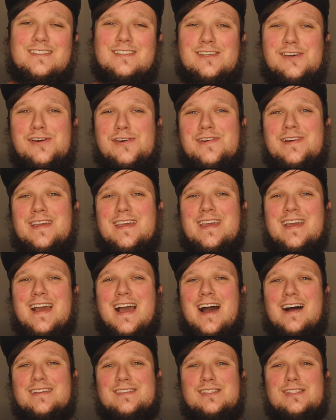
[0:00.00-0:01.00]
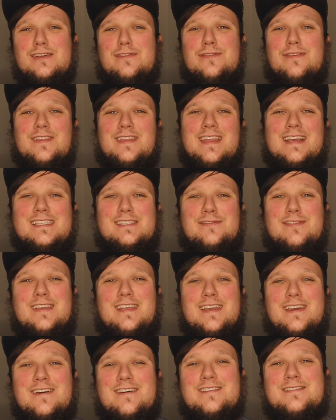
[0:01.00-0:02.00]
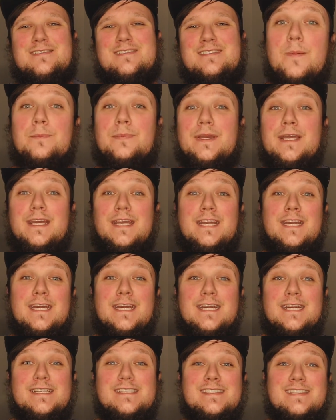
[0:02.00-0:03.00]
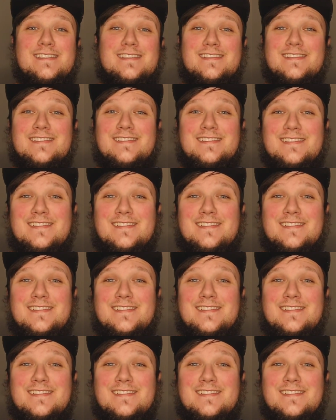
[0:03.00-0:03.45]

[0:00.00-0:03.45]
And so I'll see you for the next video. Peace.